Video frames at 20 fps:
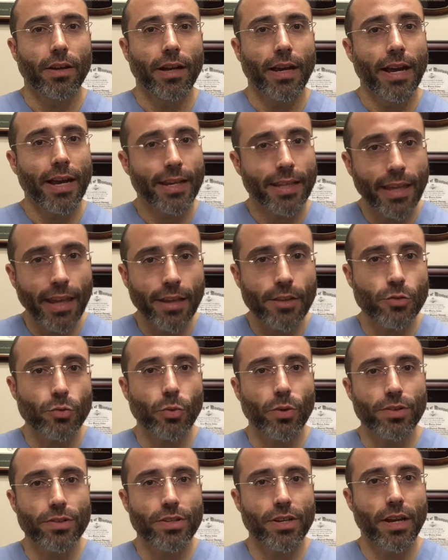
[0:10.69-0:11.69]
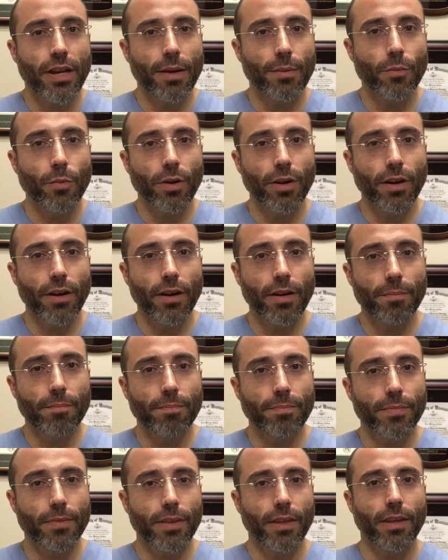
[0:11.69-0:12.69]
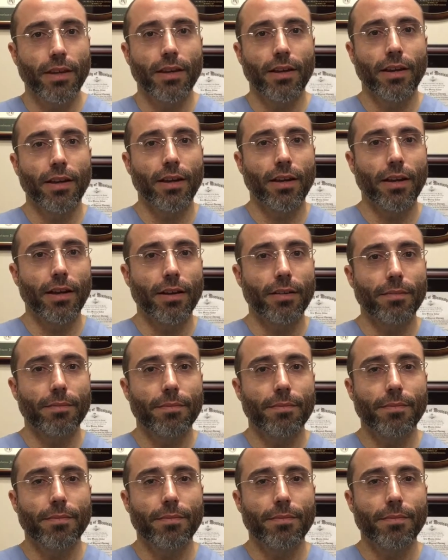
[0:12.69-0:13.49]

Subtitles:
I had a case one time where it